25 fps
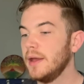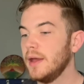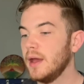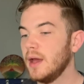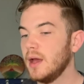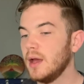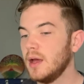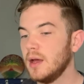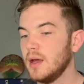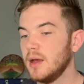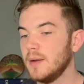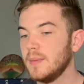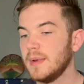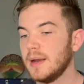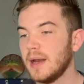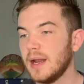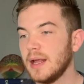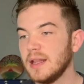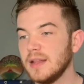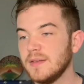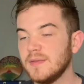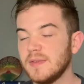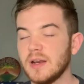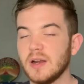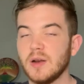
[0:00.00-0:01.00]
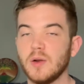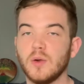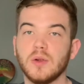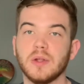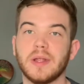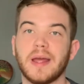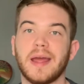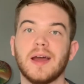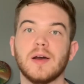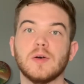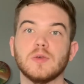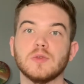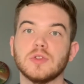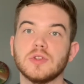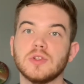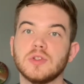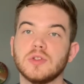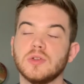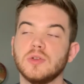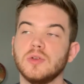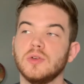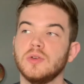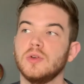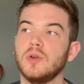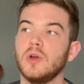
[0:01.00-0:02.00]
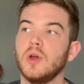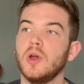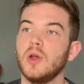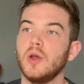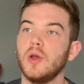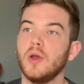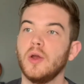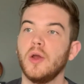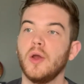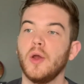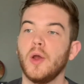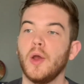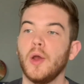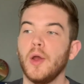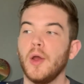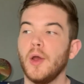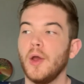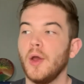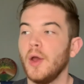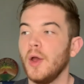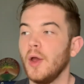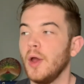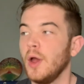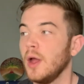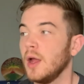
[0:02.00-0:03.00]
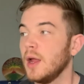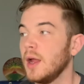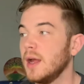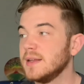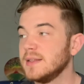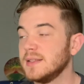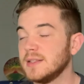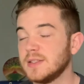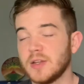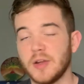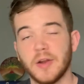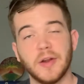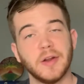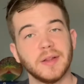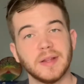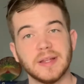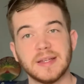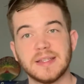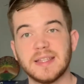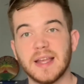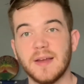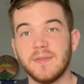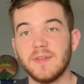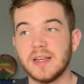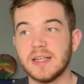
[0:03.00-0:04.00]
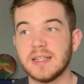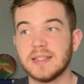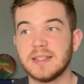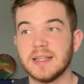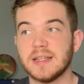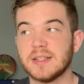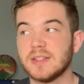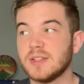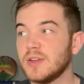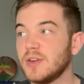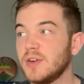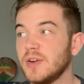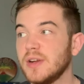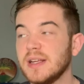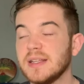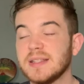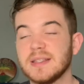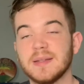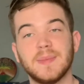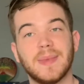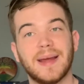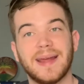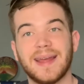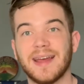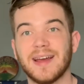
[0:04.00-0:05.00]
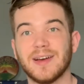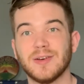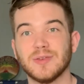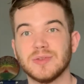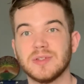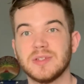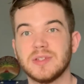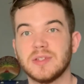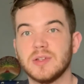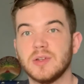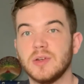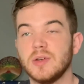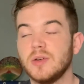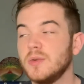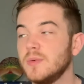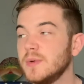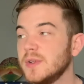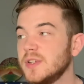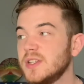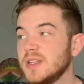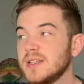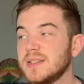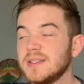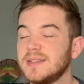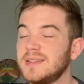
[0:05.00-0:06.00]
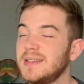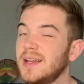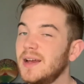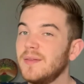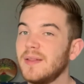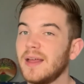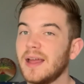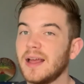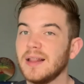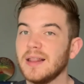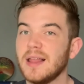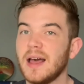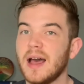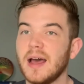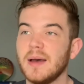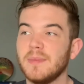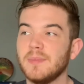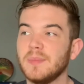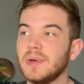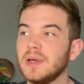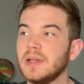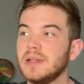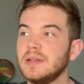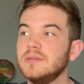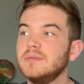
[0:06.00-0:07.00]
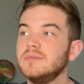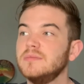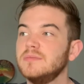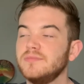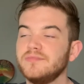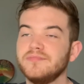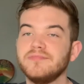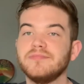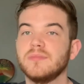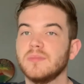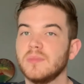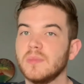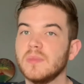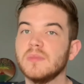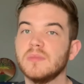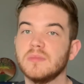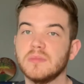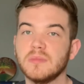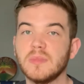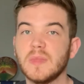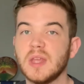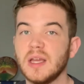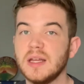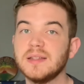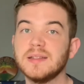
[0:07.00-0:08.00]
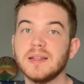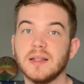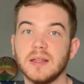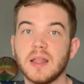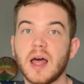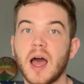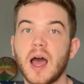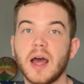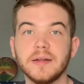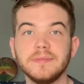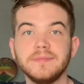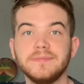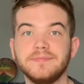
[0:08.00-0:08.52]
And I live in an old house because it's currently 76 degrees in my house, which doesn't sound like a lot, but it's a lot.